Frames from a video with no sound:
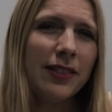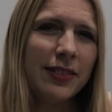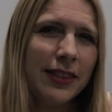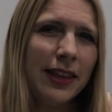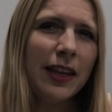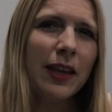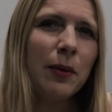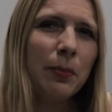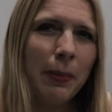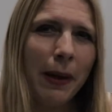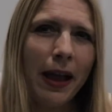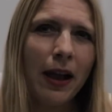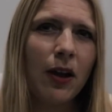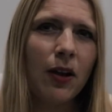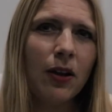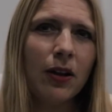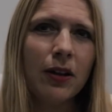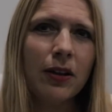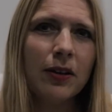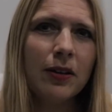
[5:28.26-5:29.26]
Think back.
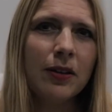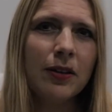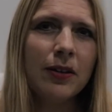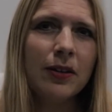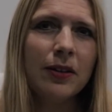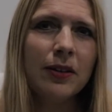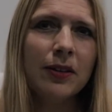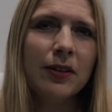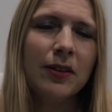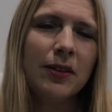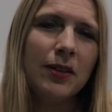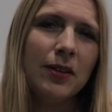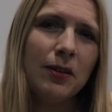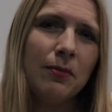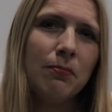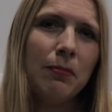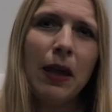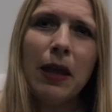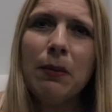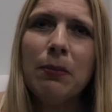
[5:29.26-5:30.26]

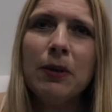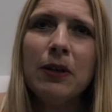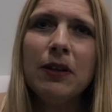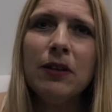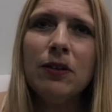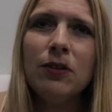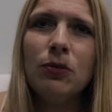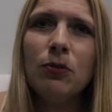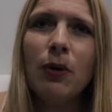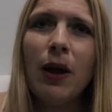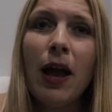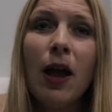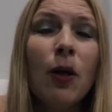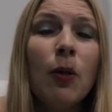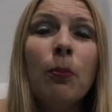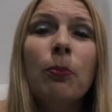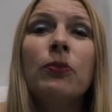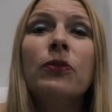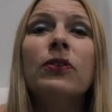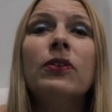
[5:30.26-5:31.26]
Maybe you
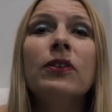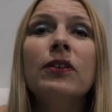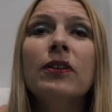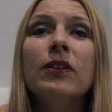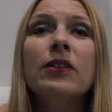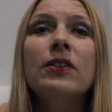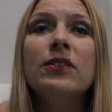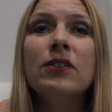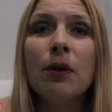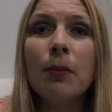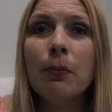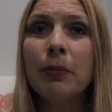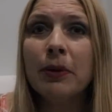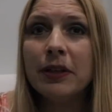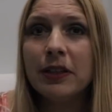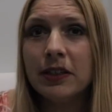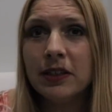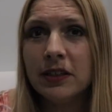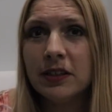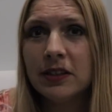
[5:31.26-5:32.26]
helped
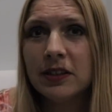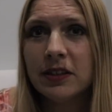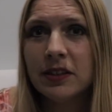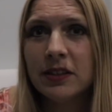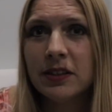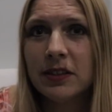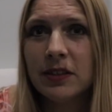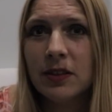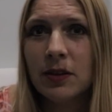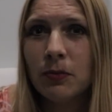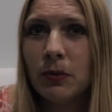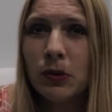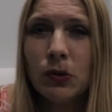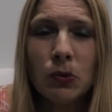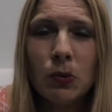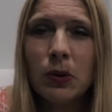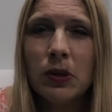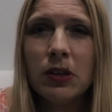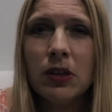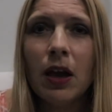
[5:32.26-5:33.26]
somebody when you
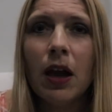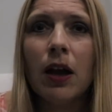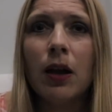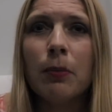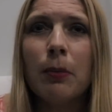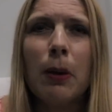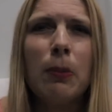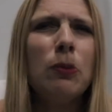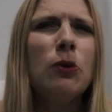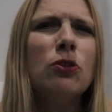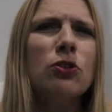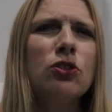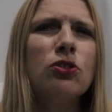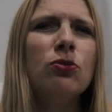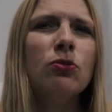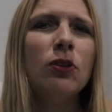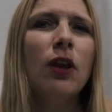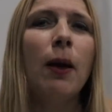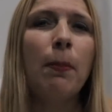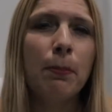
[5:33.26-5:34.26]
were young. Maybe you
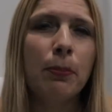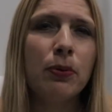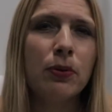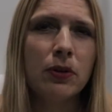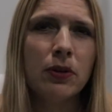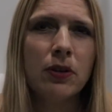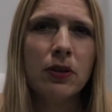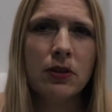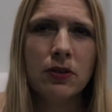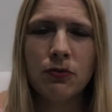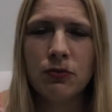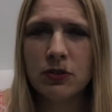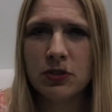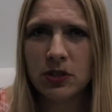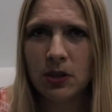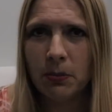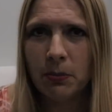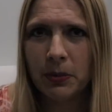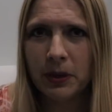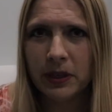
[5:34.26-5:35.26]
stood up for
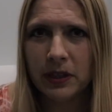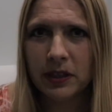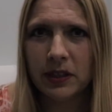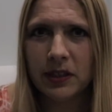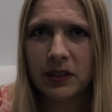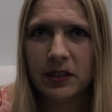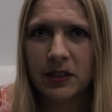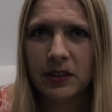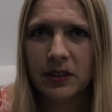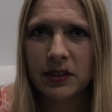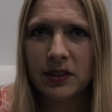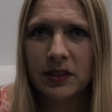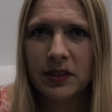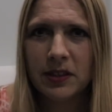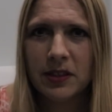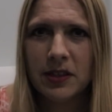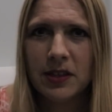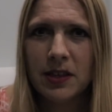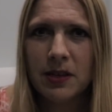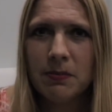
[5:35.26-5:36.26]
somebody.
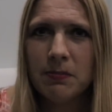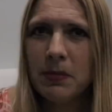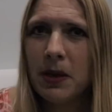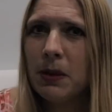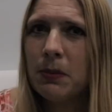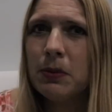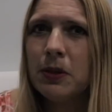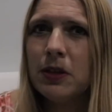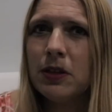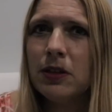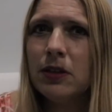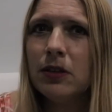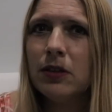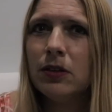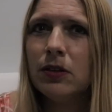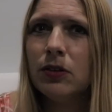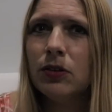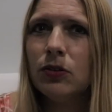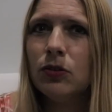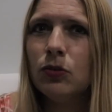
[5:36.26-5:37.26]
Maybe
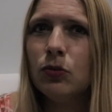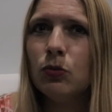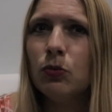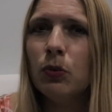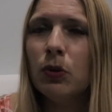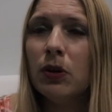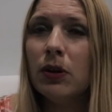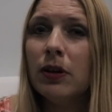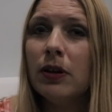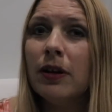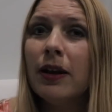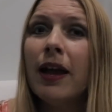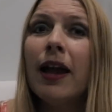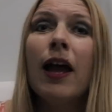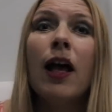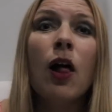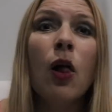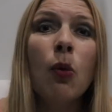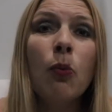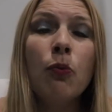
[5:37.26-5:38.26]
you were
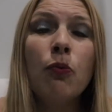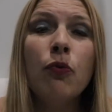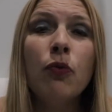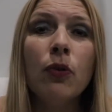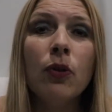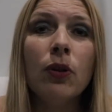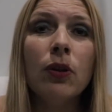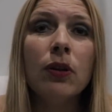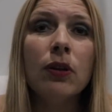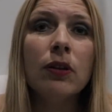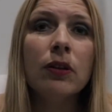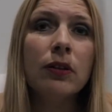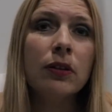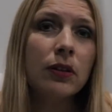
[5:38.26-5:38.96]
helpful.